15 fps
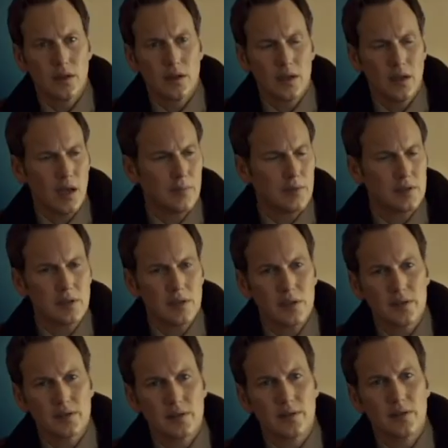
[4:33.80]
Yeah, but see,
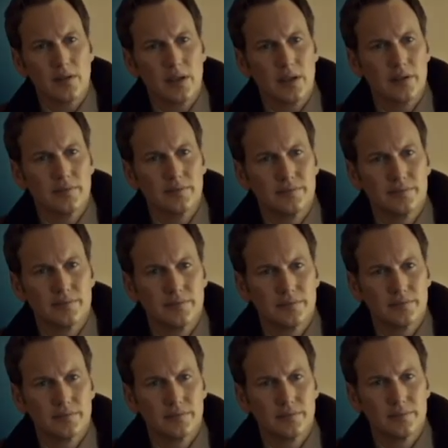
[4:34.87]
here's the thing.
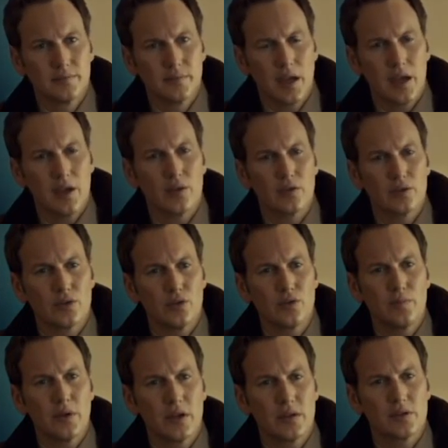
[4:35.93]
I own two
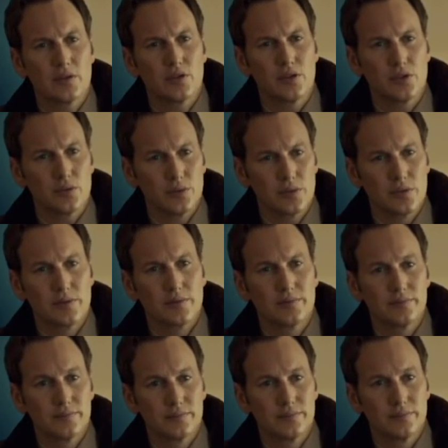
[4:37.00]
pairs of shoes.
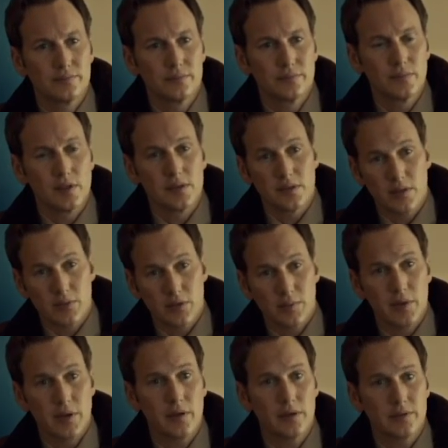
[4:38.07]
A summer
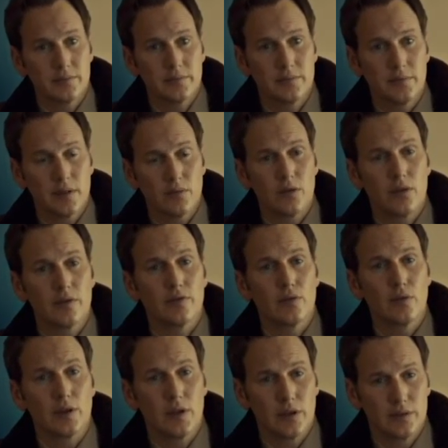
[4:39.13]
pair and one
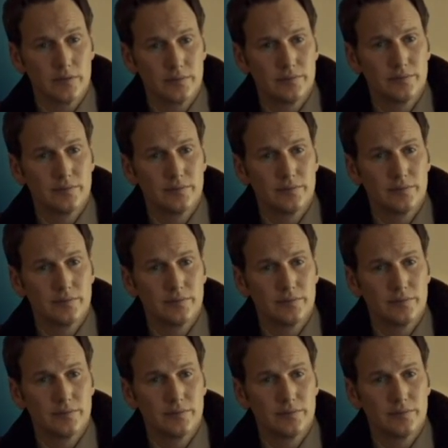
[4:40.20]
for winter.